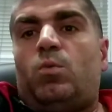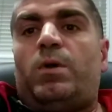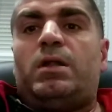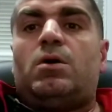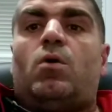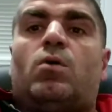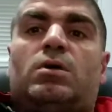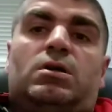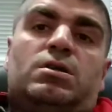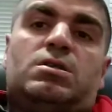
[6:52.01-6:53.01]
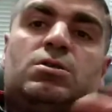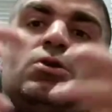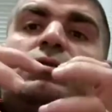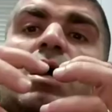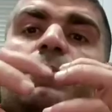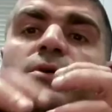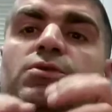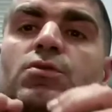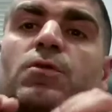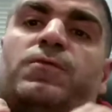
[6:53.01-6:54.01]
When organ is not
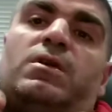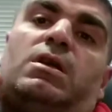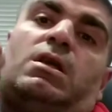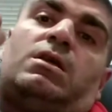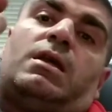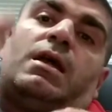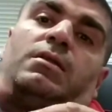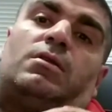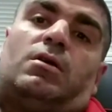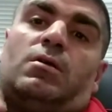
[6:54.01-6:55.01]
hypertrophic, he can